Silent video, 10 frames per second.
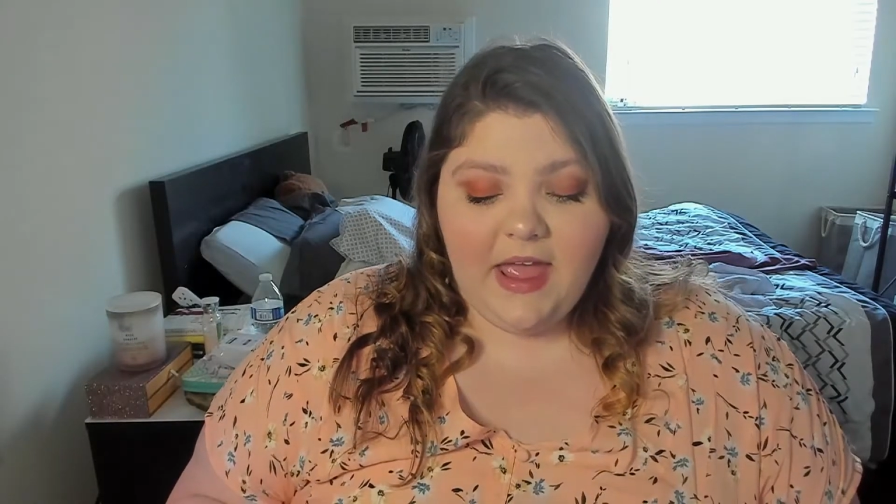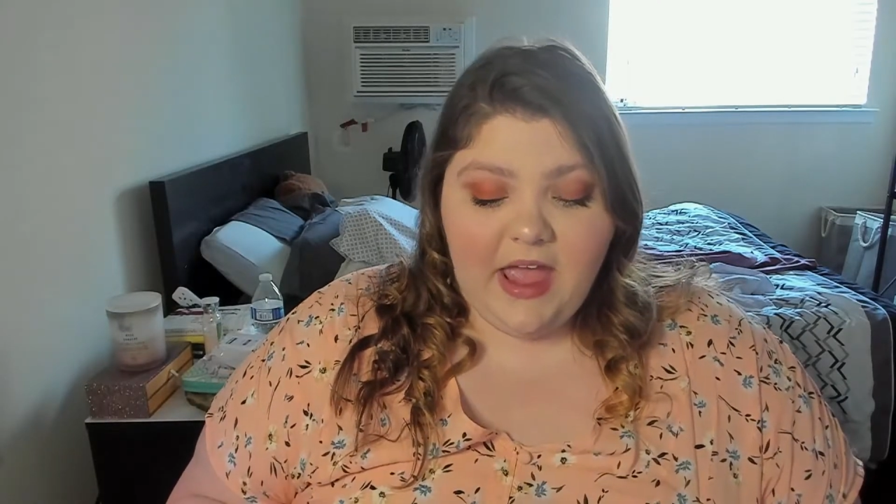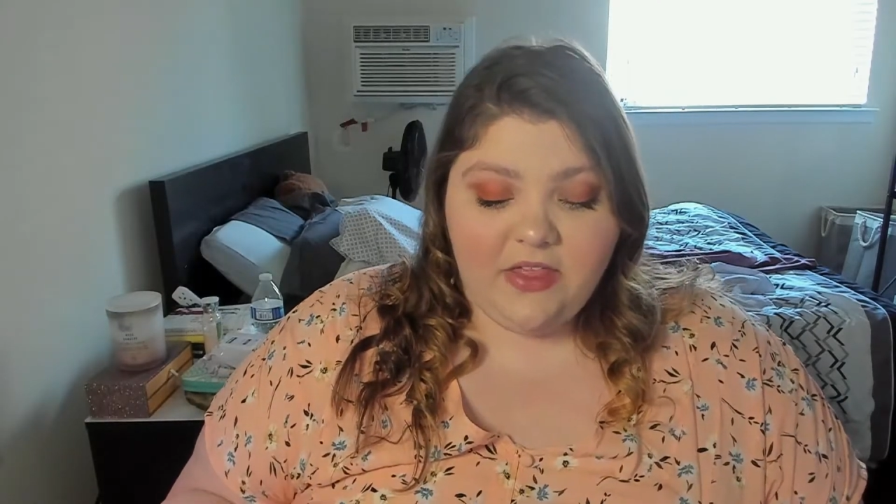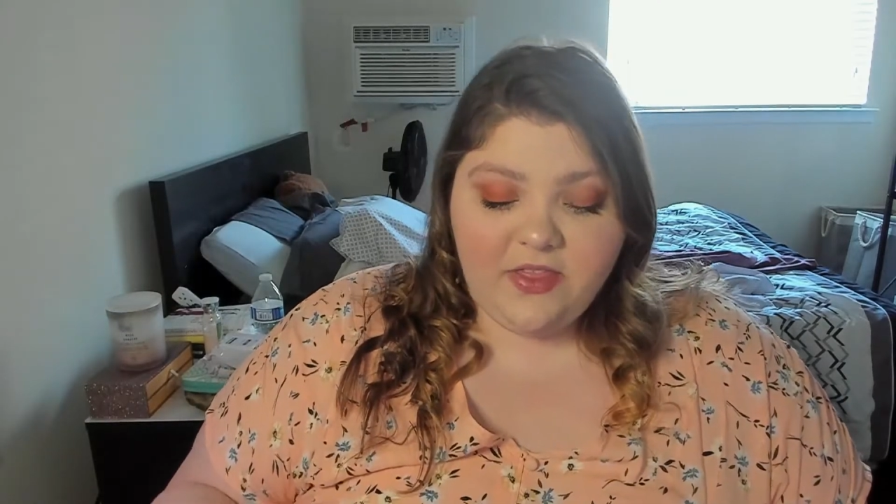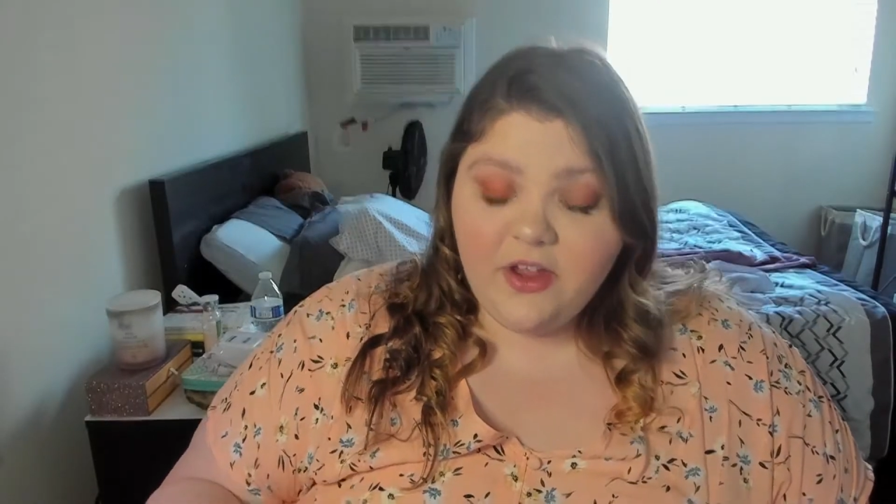
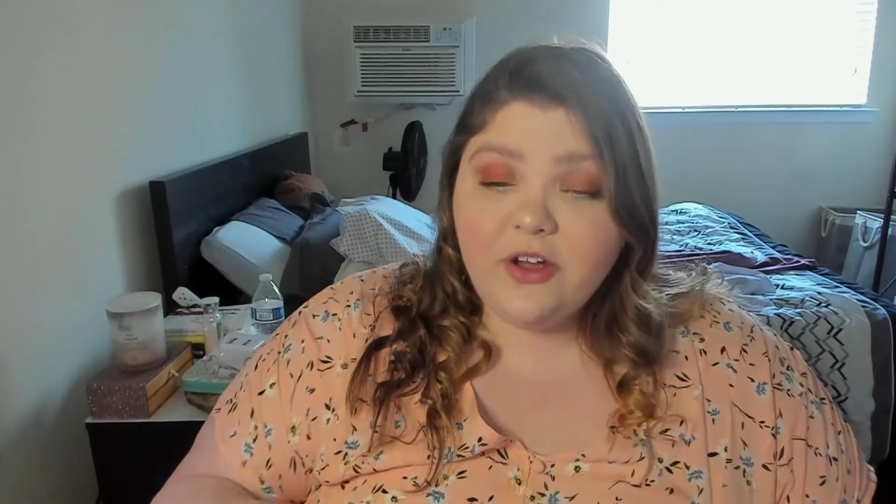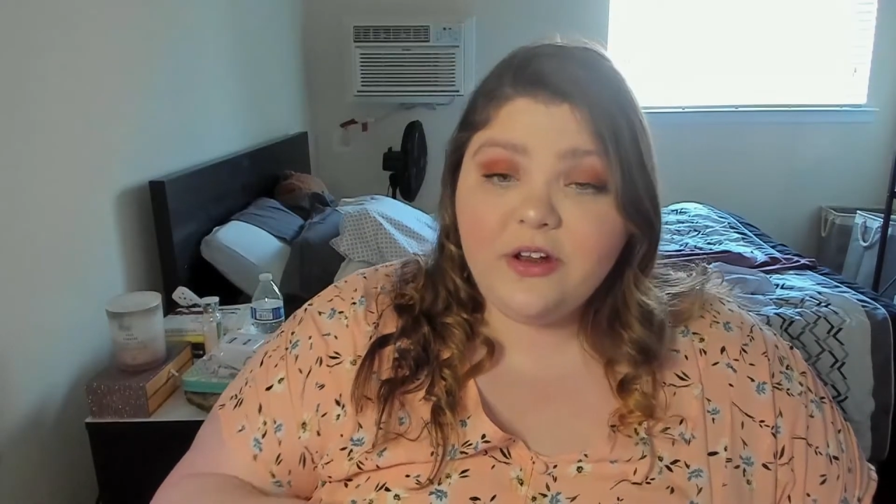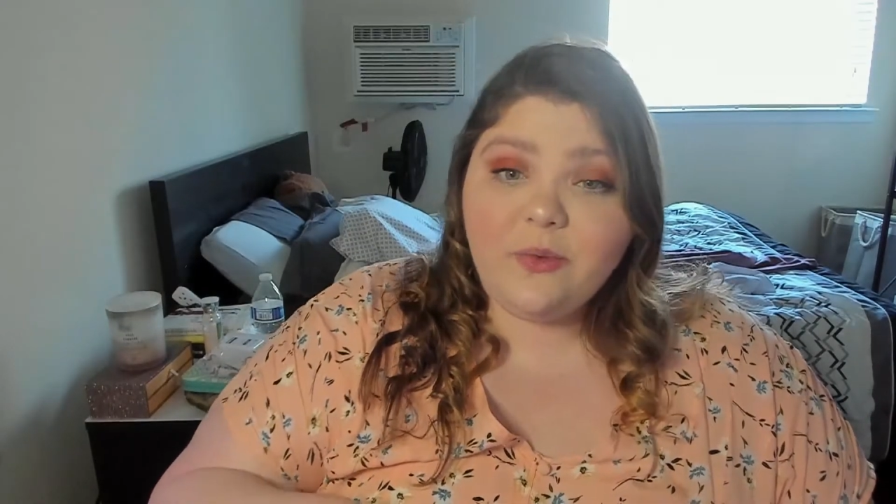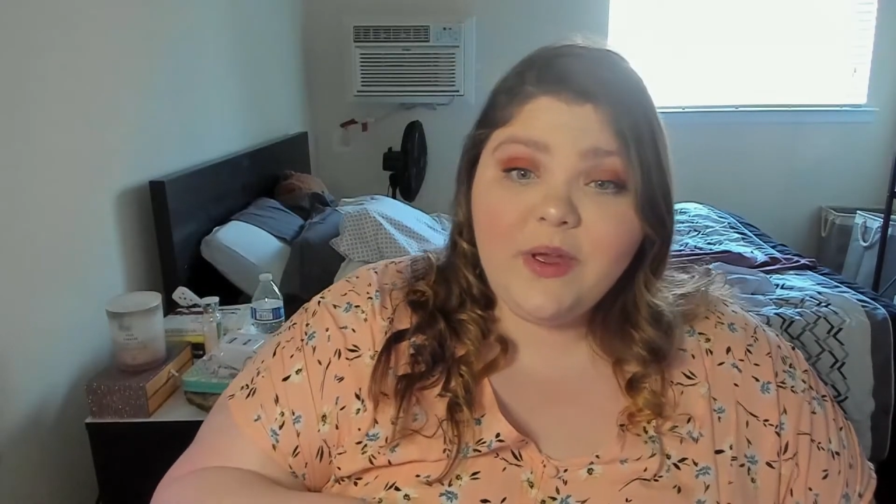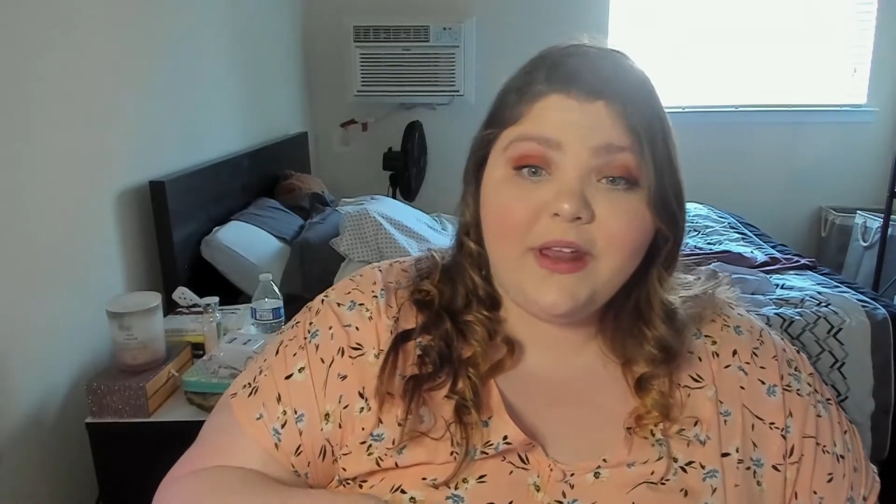and they are going
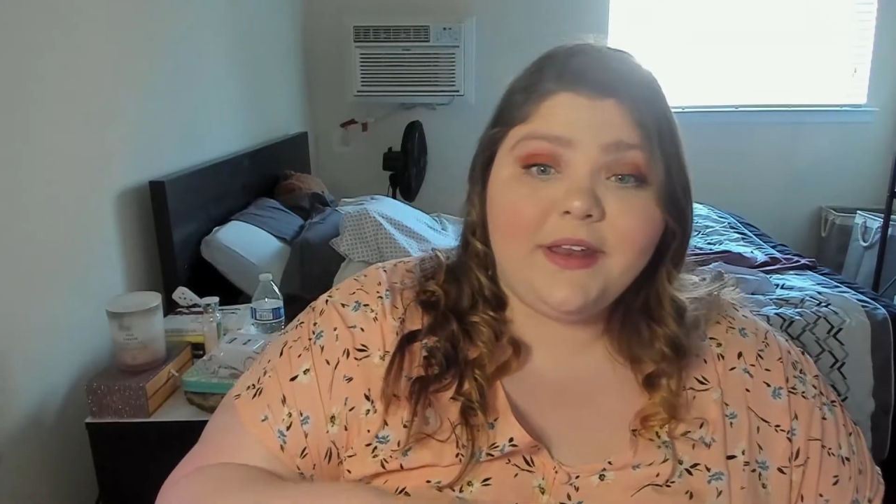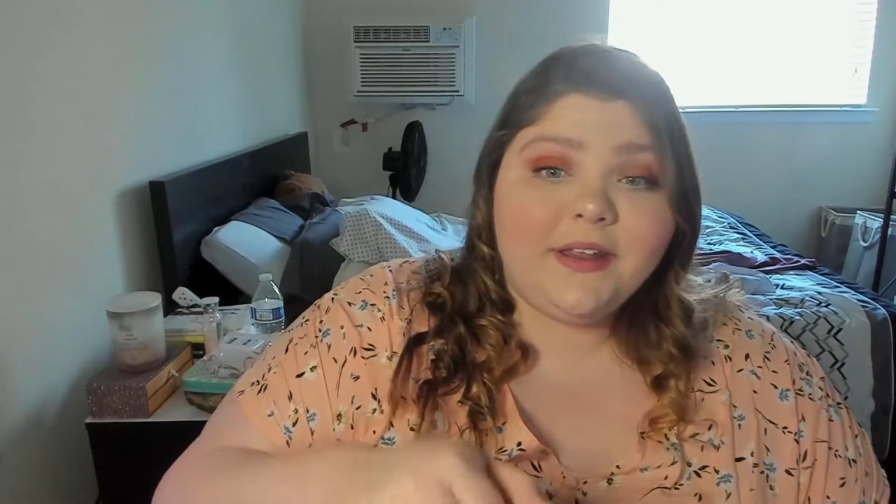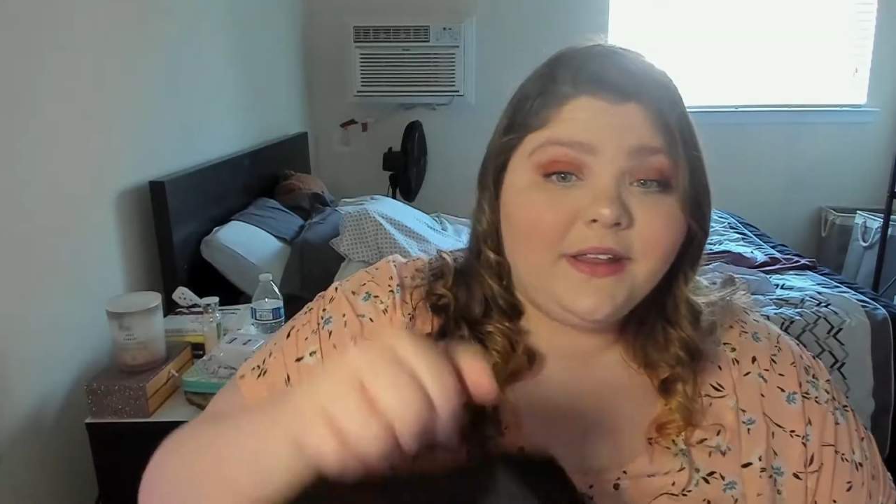to win